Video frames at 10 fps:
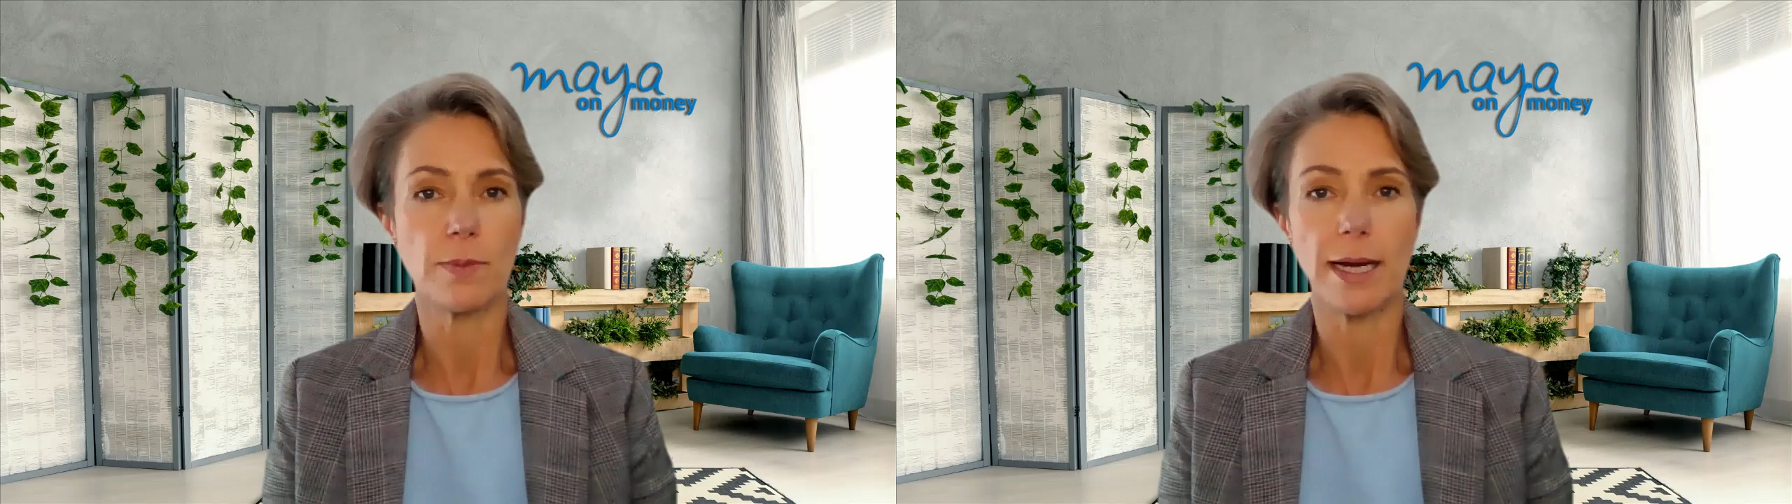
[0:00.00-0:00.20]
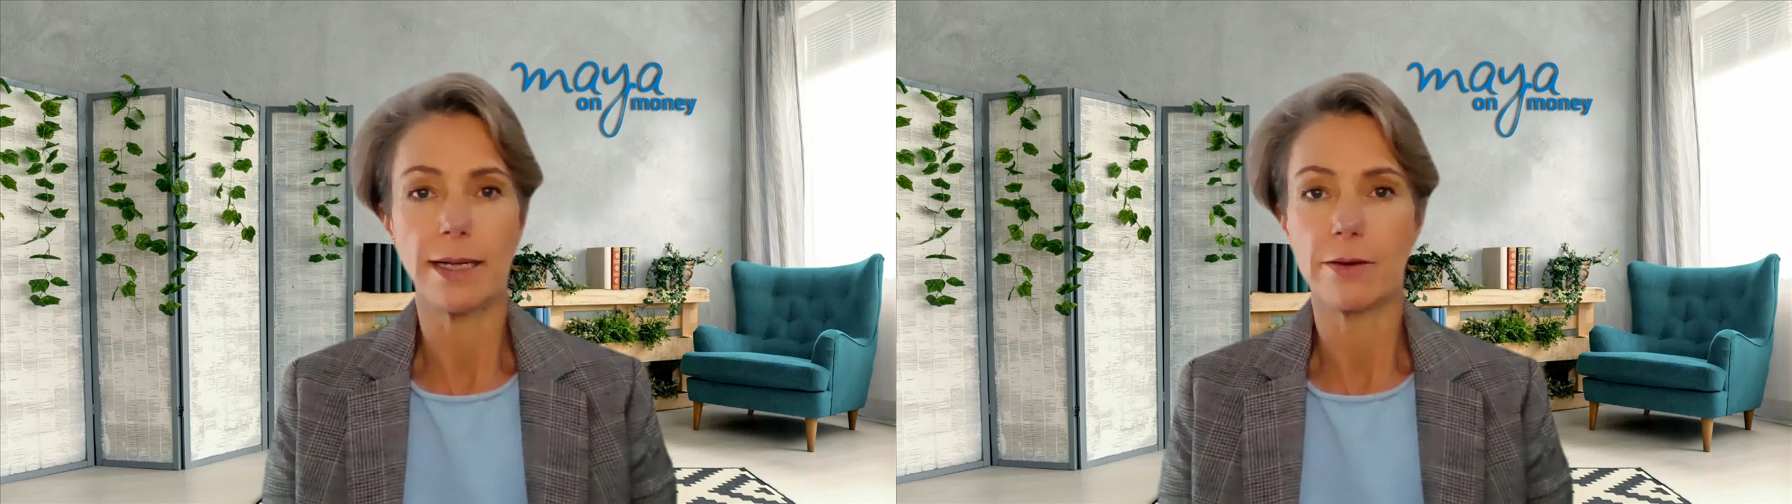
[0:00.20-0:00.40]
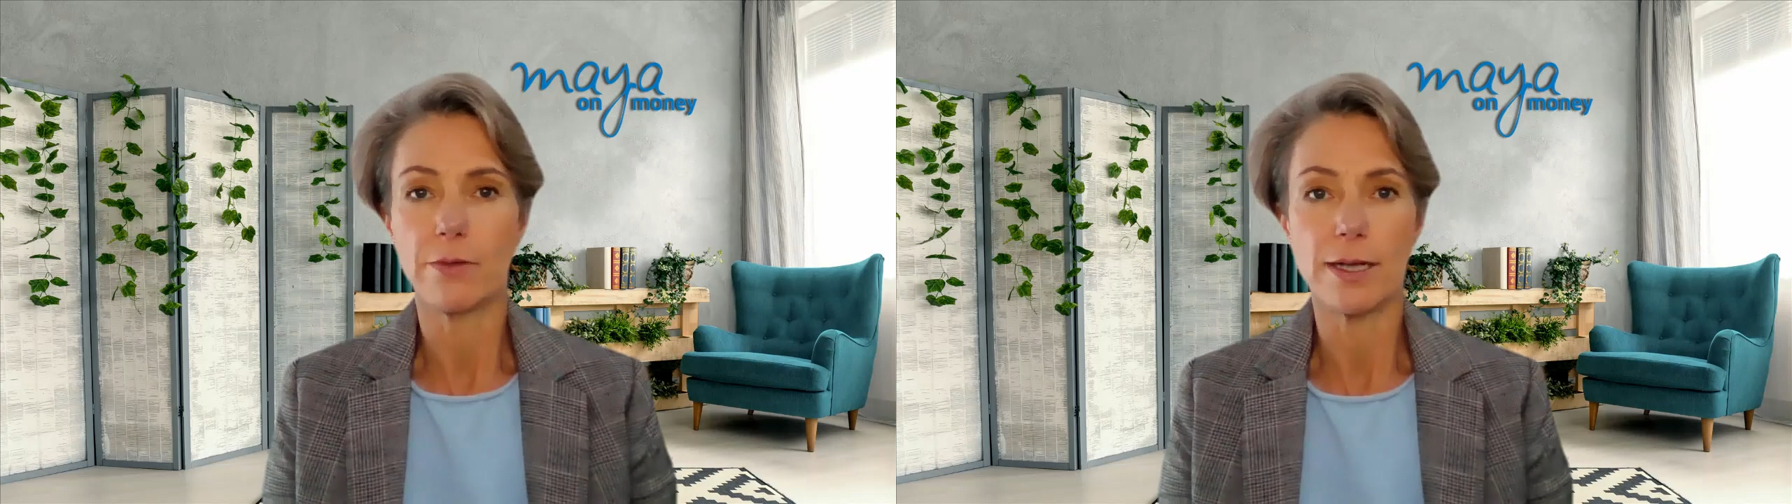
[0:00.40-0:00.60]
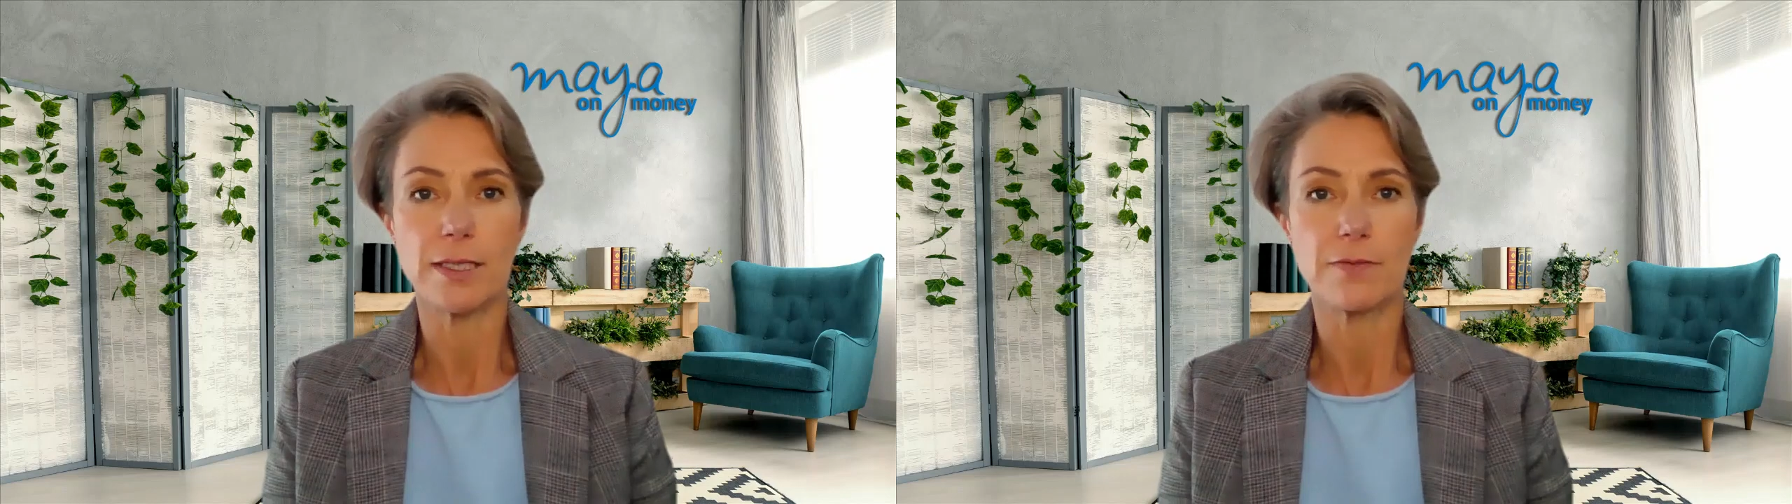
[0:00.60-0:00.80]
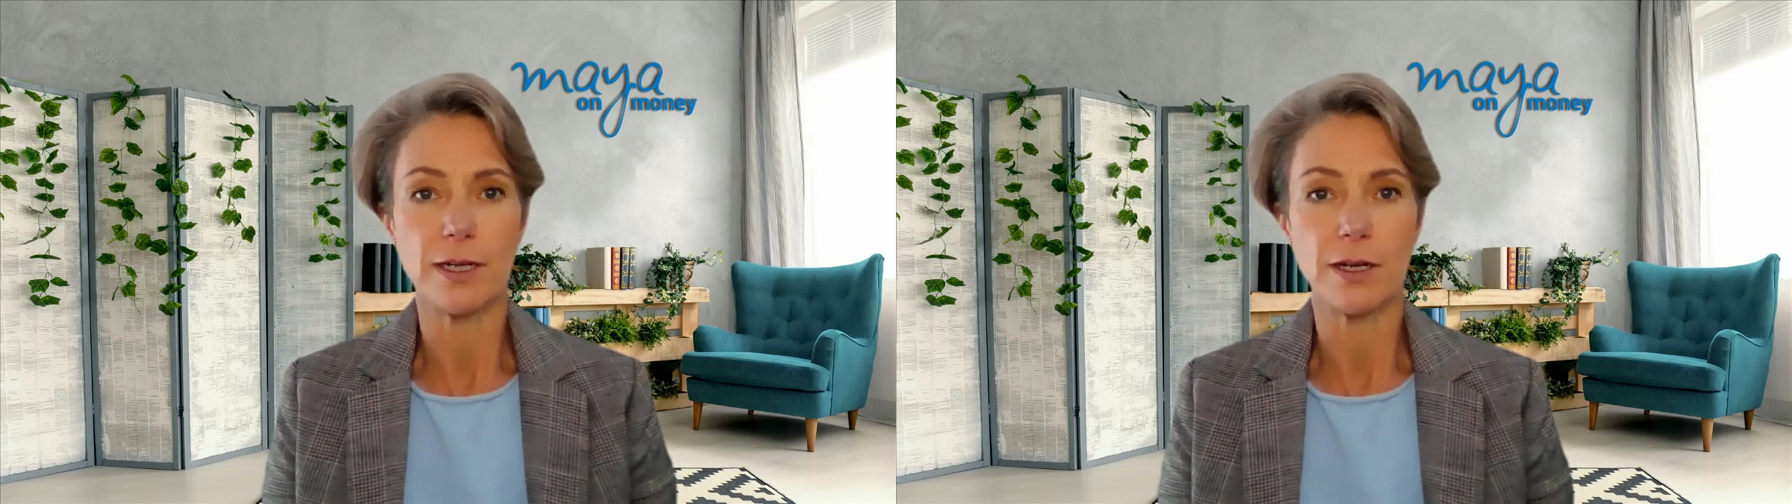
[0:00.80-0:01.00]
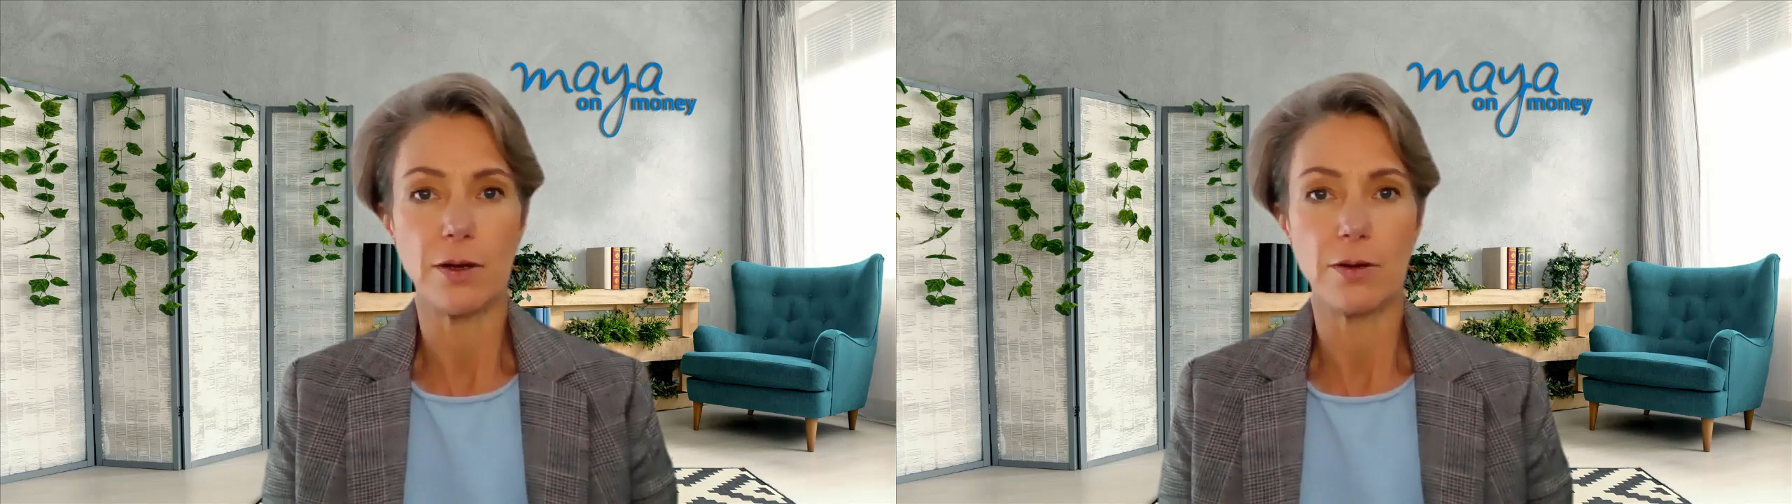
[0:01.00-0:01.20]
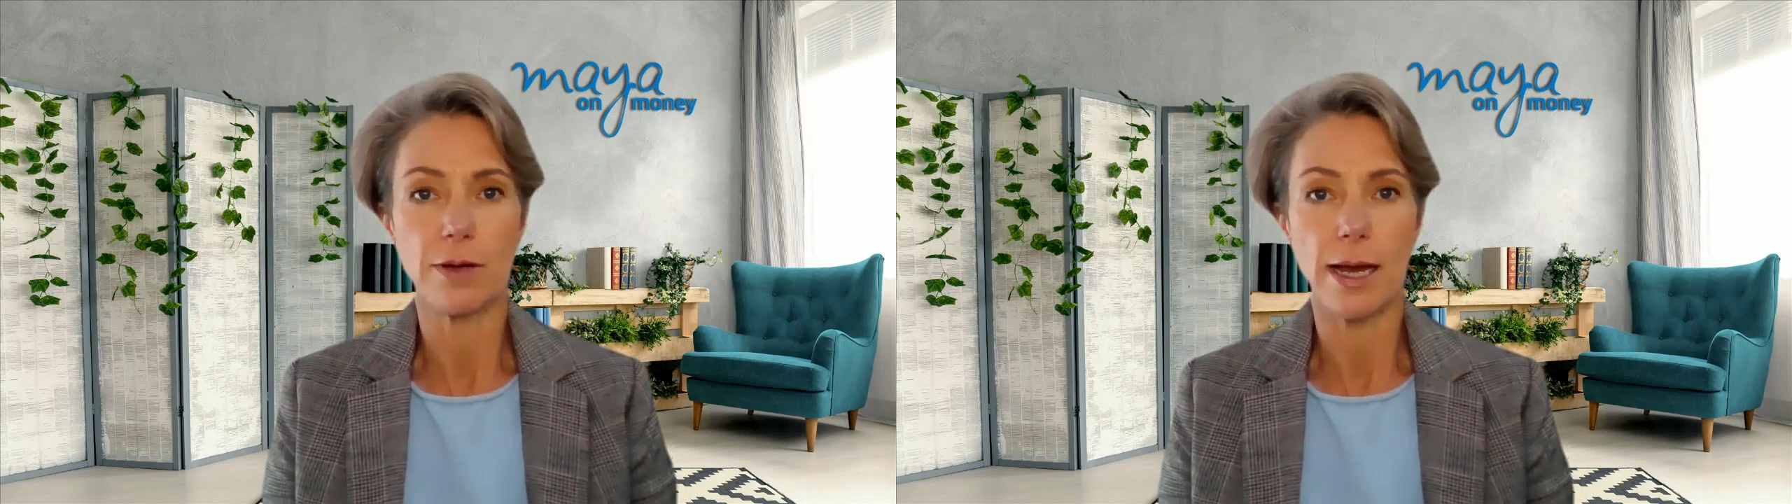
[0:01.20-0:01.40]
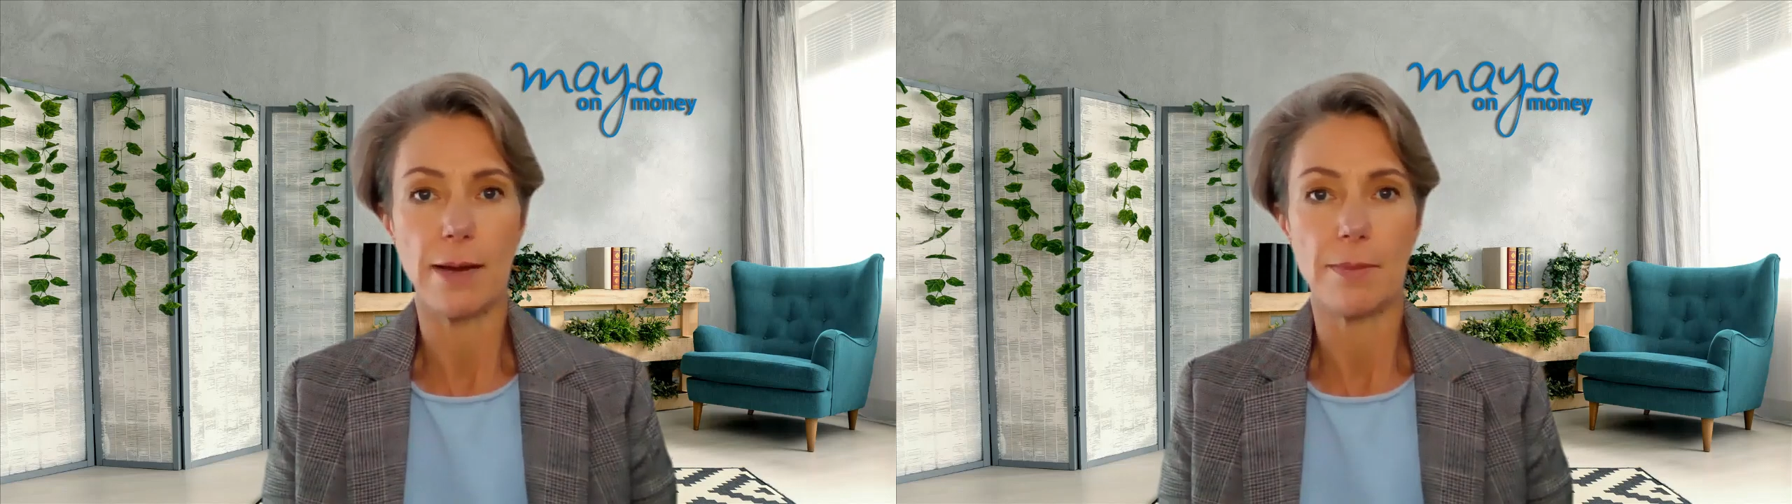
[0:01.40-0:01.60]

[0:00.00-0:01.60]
you're buying a relatively low